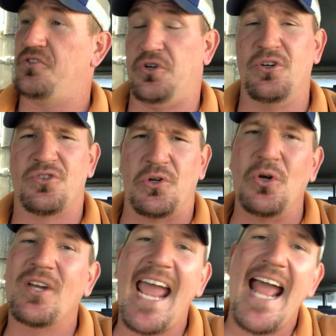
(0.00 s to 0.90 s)
just
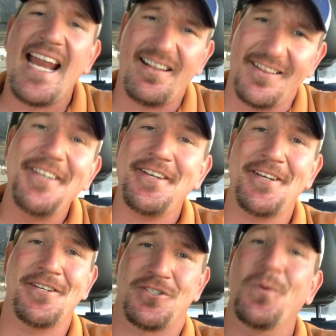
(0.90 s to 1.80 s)
look at it
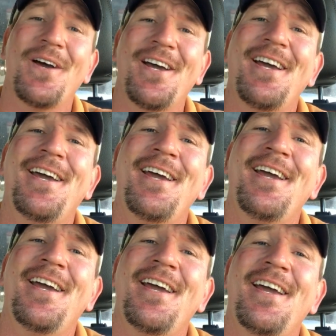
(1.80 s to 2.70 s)
this
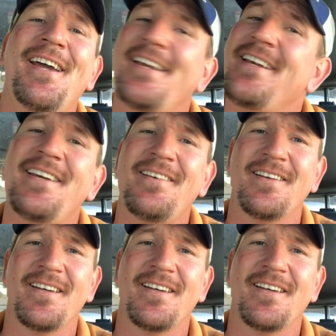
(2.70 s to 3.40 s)
way.